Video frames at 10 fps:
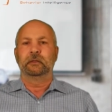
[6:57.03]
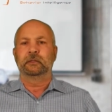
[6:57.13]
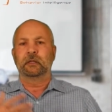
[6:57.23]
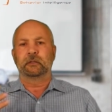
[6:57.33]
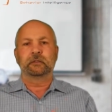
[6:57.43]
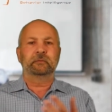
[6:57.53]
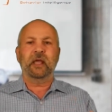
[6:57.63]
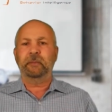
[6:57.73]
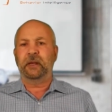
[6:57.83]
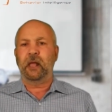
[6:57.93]
So to
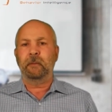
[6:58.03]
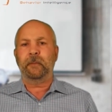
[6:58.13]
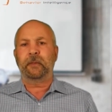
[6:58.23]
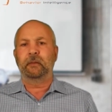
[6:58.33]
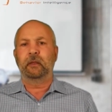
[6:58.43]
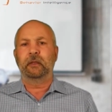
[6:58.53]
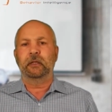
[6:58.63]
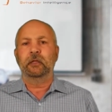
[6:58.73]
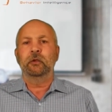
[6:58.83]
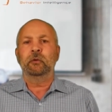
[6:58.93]
wrap it up,
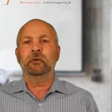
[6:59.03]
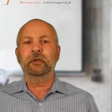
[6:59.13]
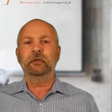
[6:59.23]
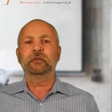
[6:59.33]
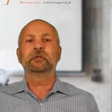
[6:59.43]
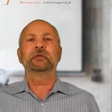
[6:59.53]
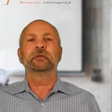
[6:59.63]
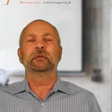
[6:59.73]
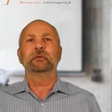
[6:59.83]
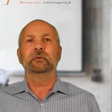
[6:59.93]
in order
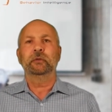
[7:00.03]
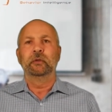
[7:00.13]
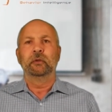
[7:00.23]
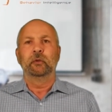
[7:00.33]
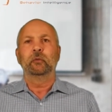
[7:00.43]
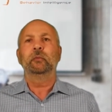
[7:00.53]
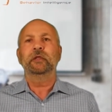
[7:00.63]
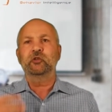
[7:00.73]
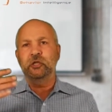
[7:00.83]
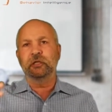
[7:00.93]
to reach